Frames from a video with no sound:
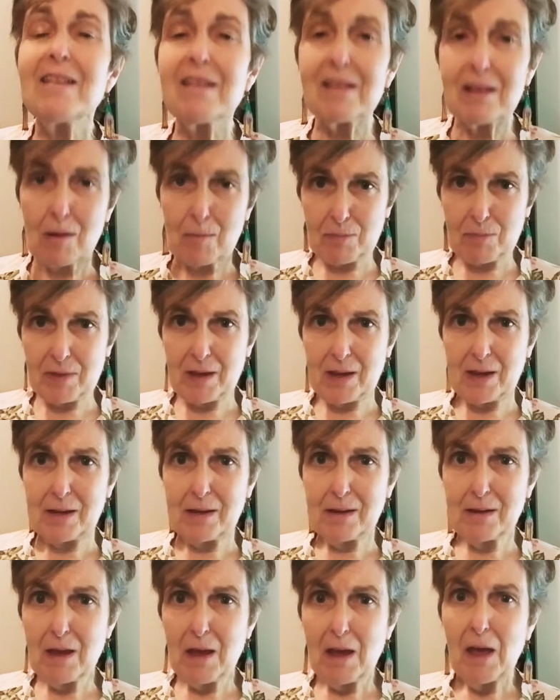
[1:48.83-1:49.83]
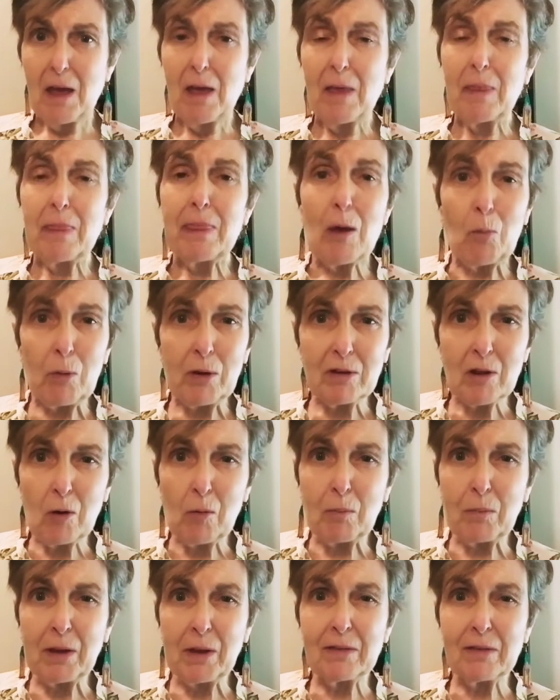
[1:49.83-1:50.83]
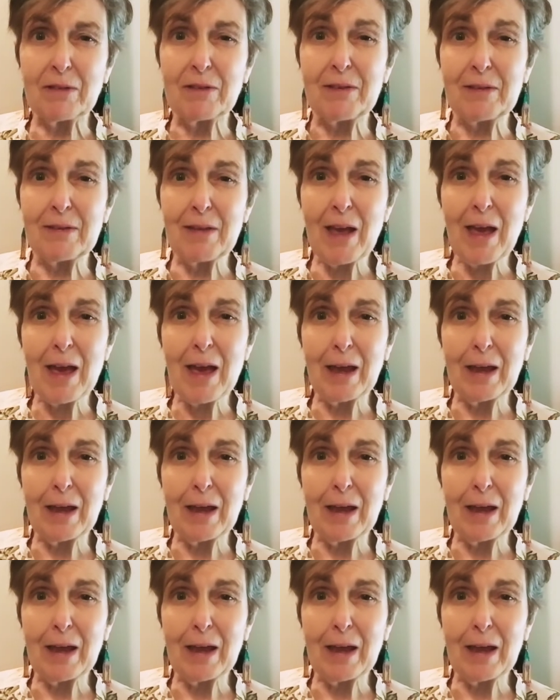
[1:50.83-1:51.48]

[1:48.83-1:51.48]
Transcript: something that we don't mean to say.